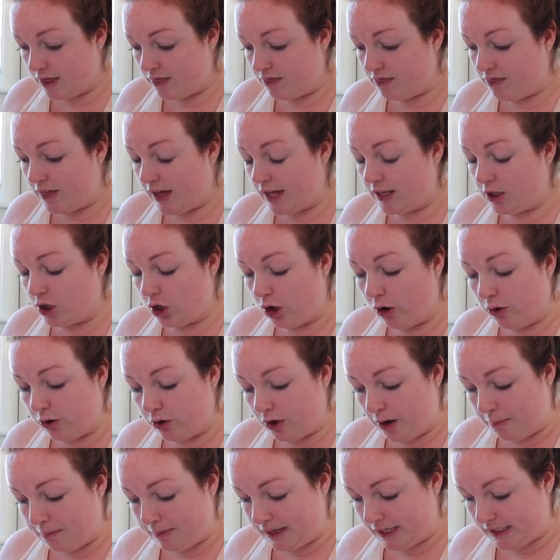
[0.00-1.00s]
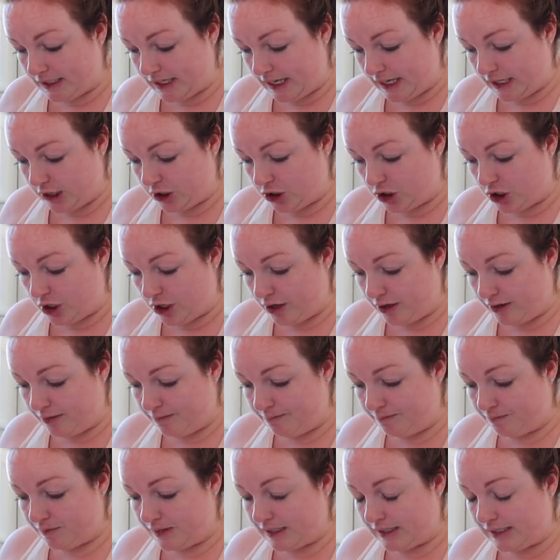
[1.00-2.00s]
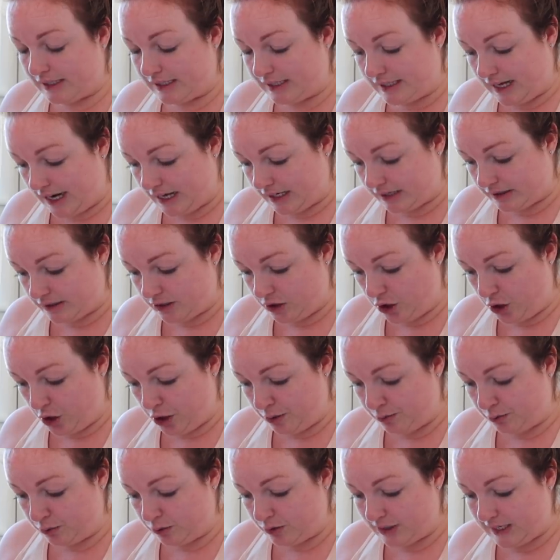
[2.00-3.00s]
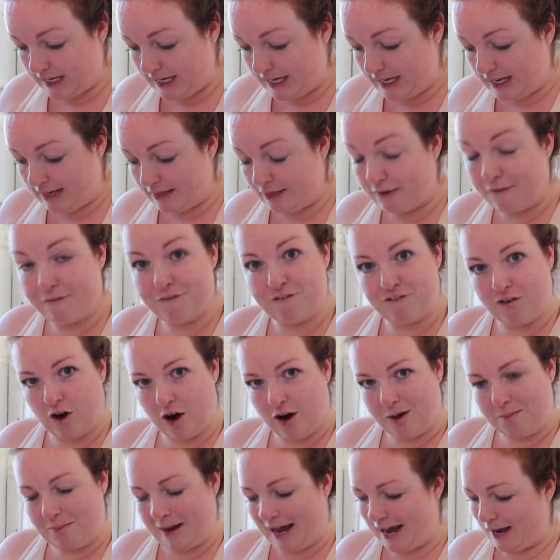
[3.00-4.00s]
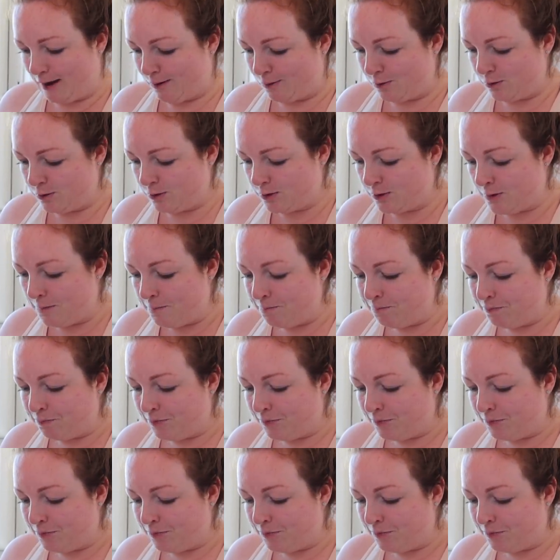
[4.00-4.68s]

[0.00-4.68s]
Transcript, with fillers: then yoga and meditation, then snacks and herbal tea in the farmhouse,